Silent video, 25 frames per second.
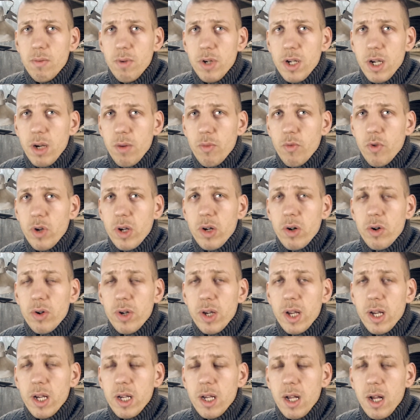which I'm
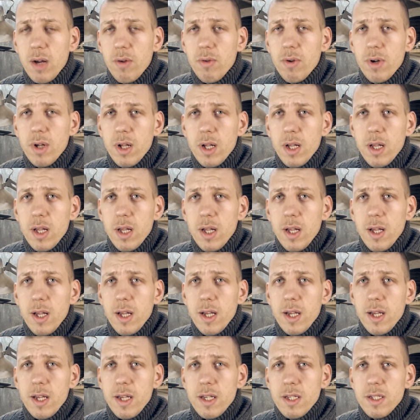recording now,
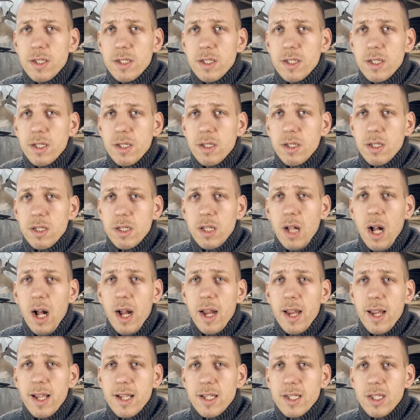is
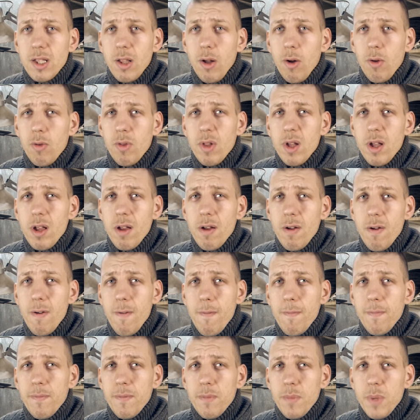dying slowly
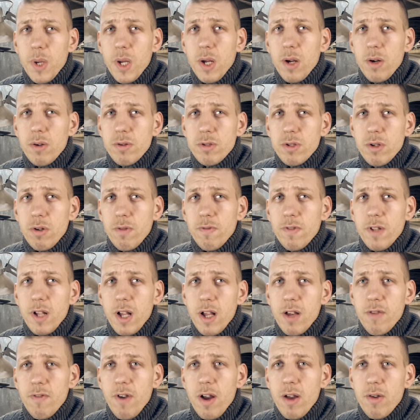because of
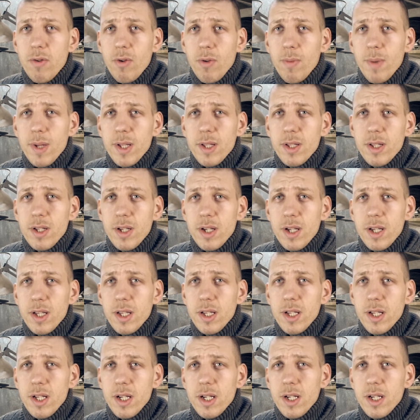the environment
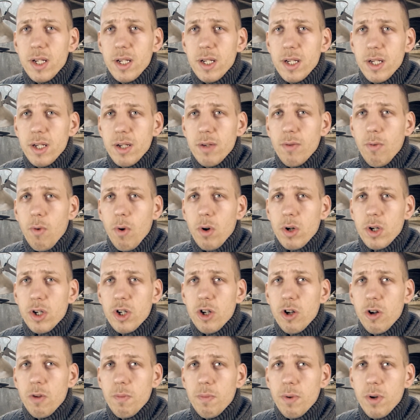in the
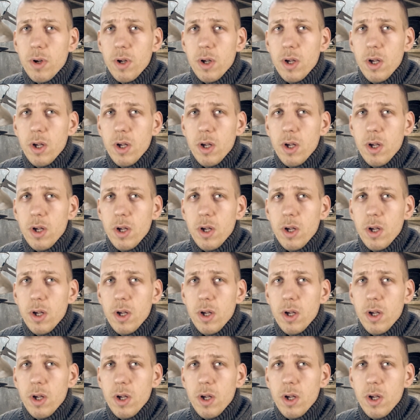workshop.